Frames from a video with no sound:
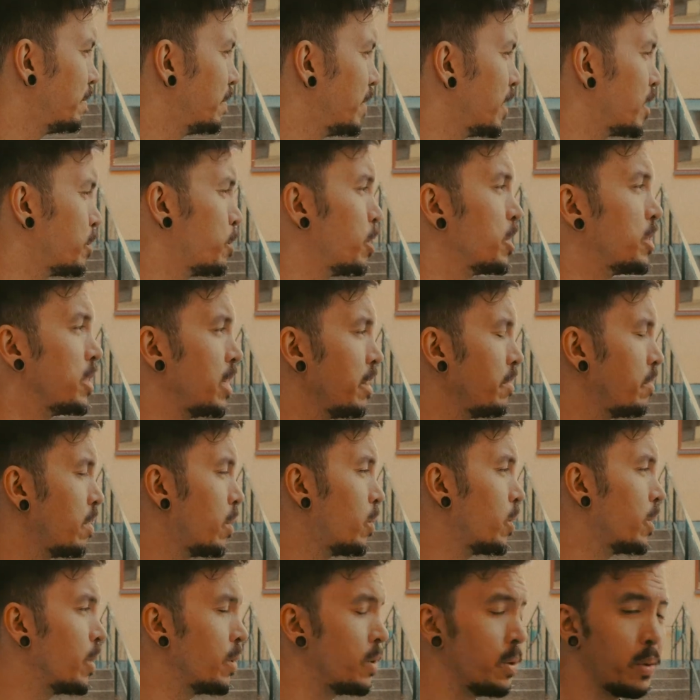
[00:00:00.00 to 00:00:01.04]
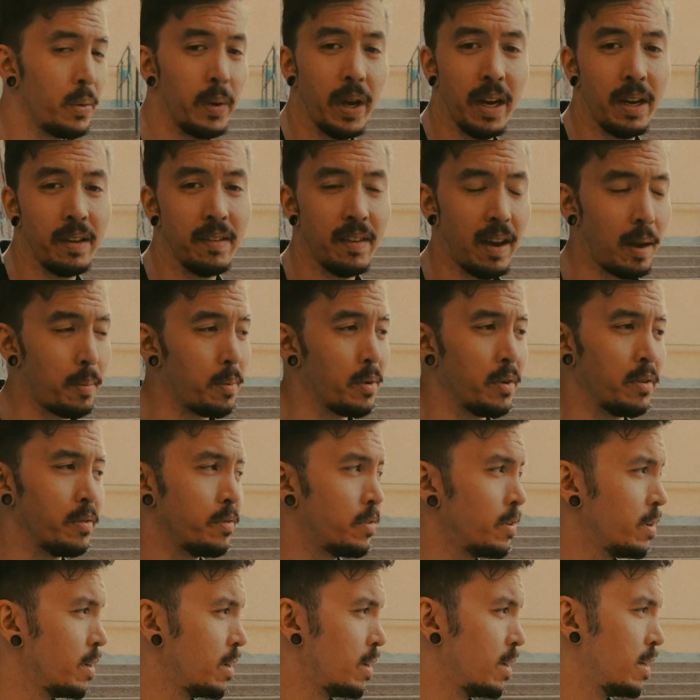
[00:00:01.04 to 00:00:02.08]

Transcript: Especially if I want to do any type of